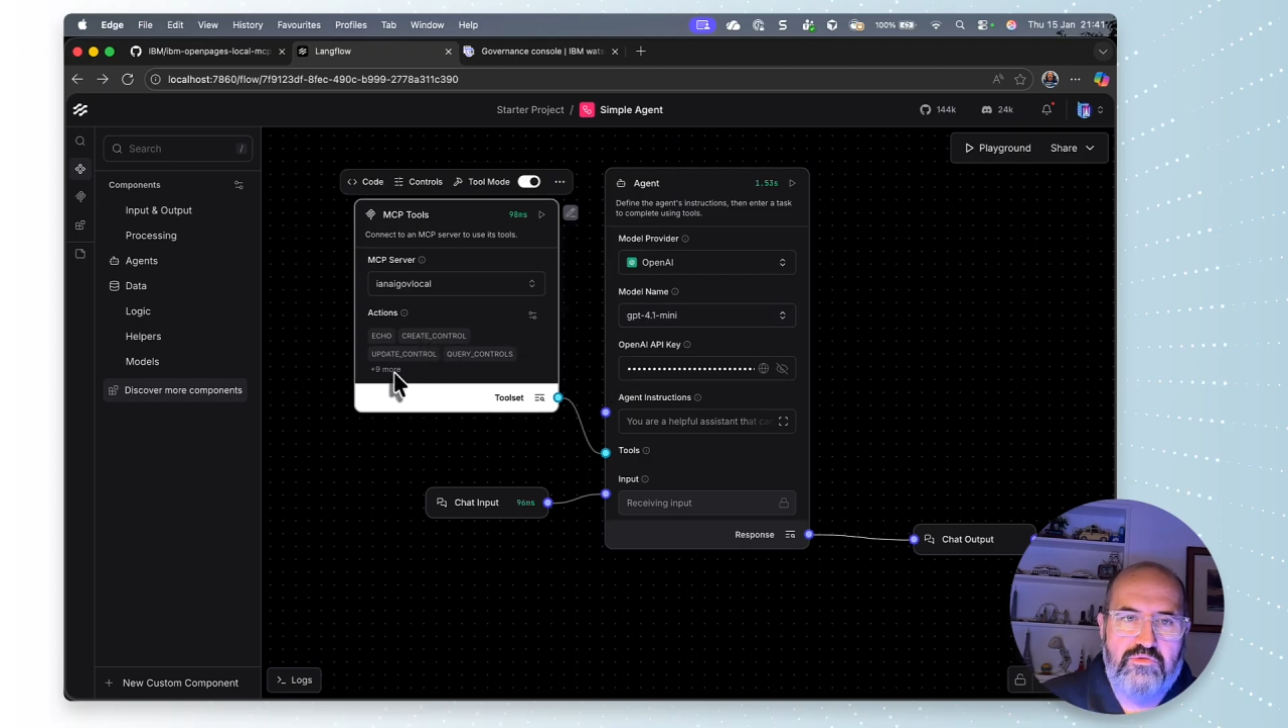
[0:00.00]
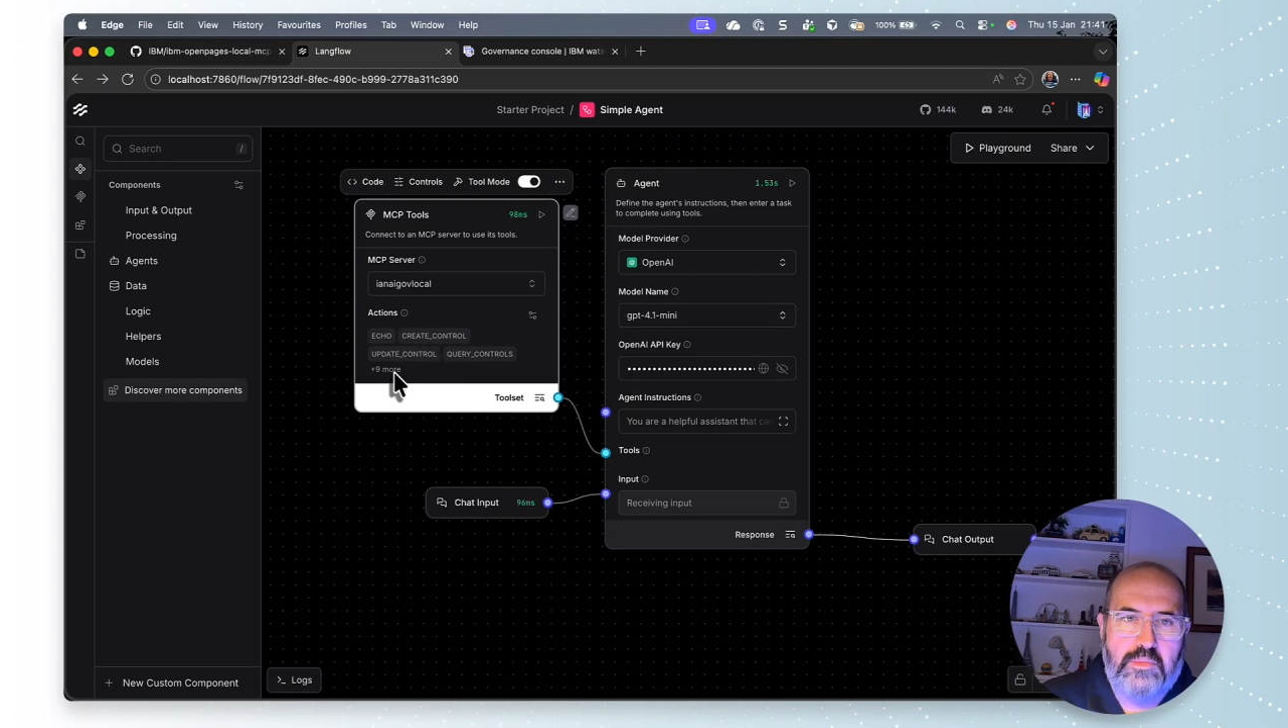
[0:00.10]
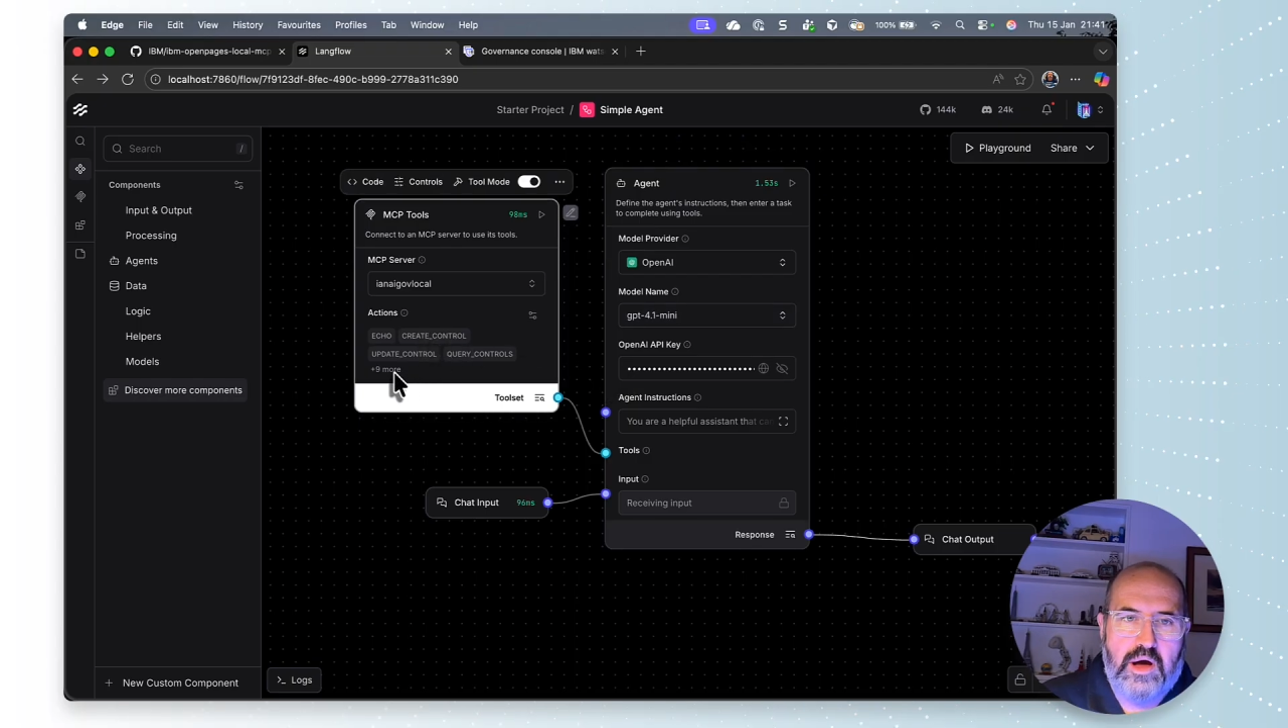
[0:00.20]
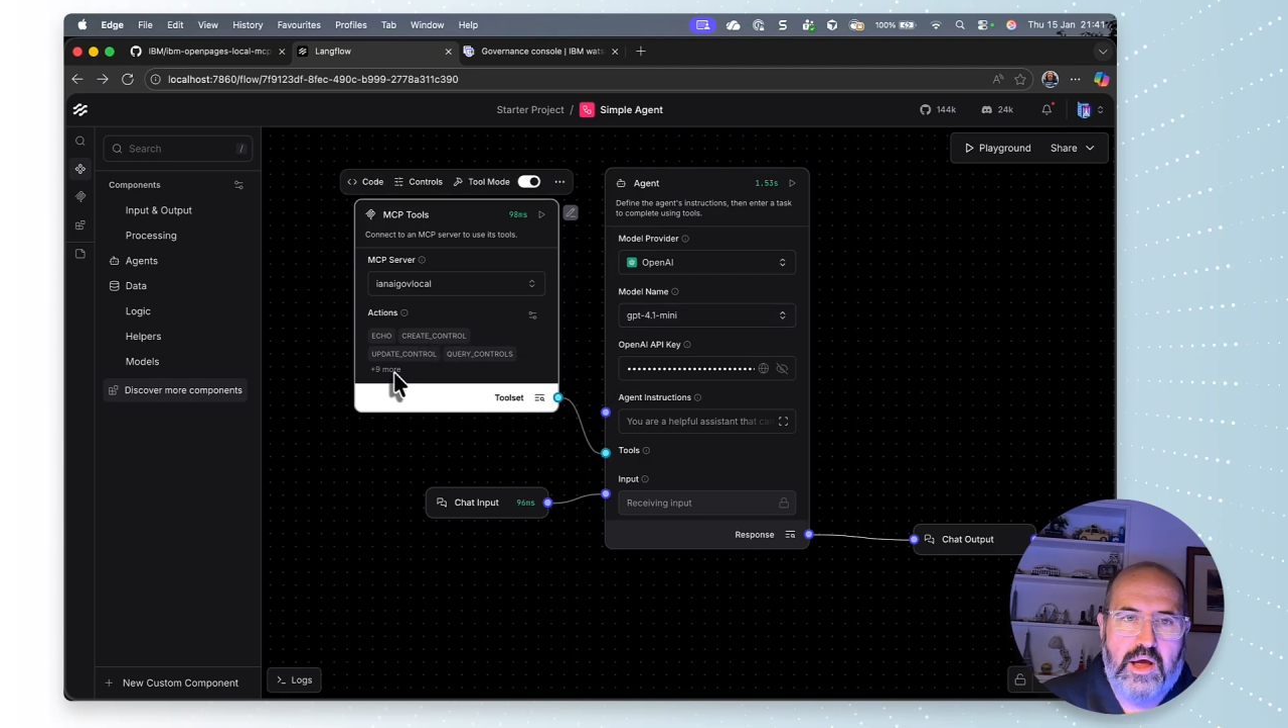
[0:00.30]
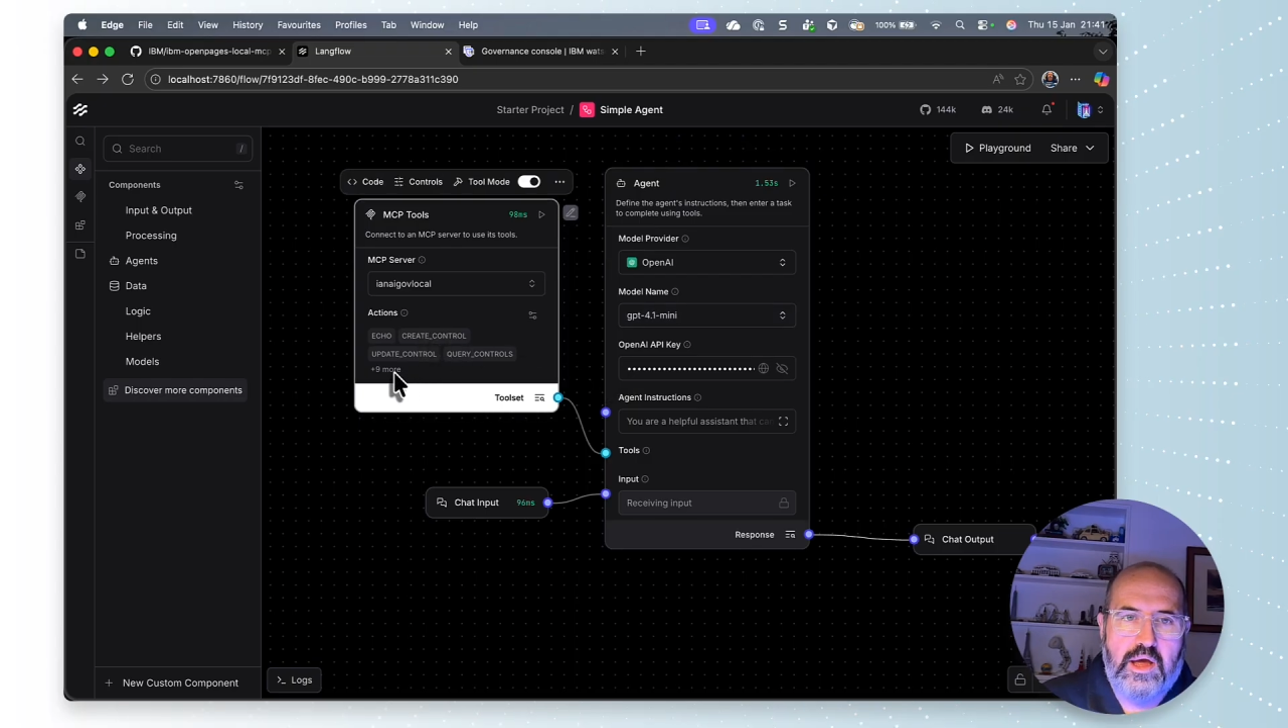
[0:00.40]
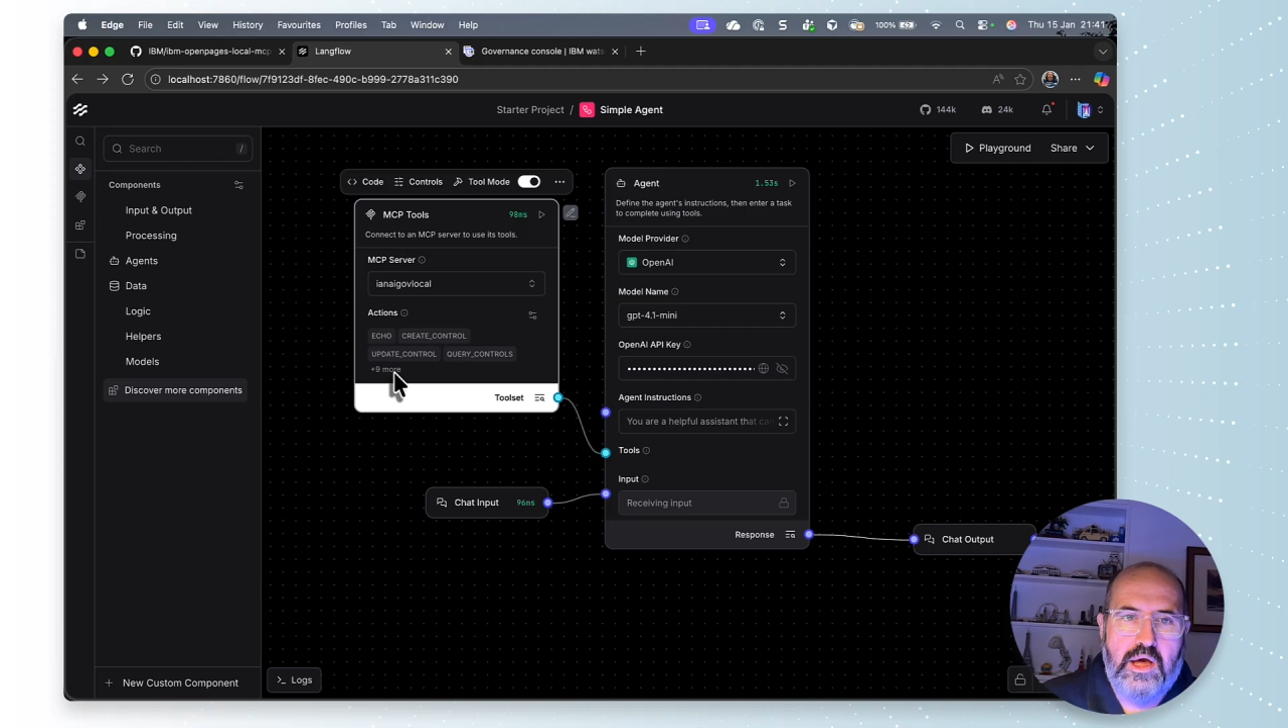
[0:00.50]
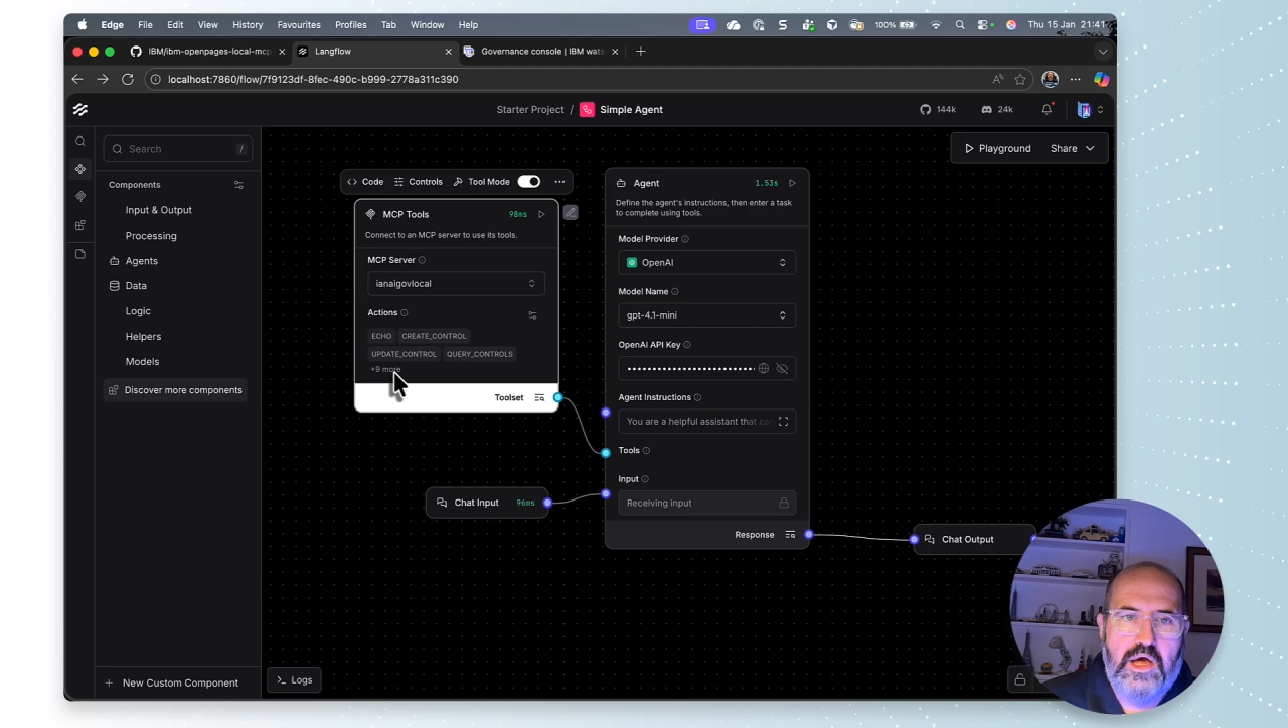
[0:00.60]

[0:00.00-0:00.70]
of my